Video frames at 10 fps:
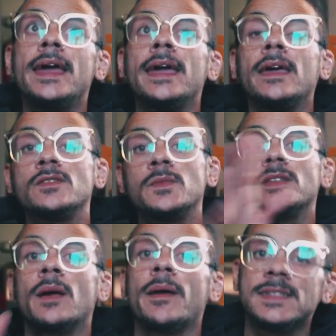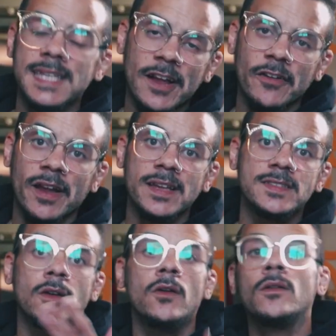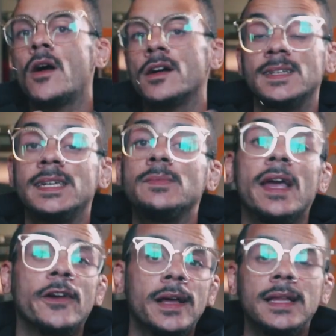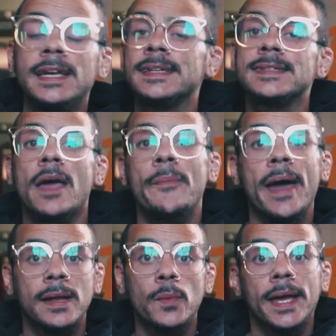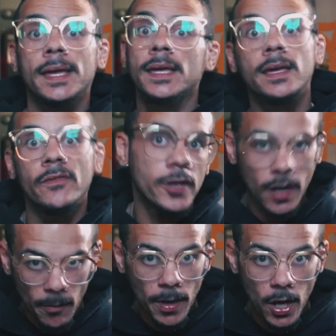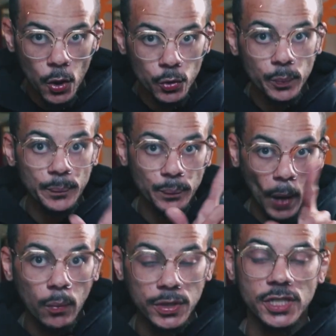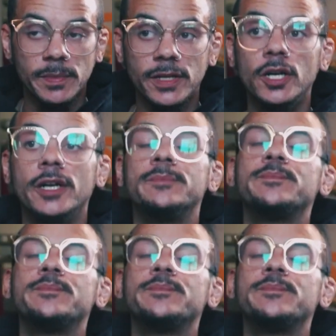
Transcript: It was supposed to come out Saturday. So as long as I keep the area clean, that's that paddy wet, give a dog a bone, we should be good.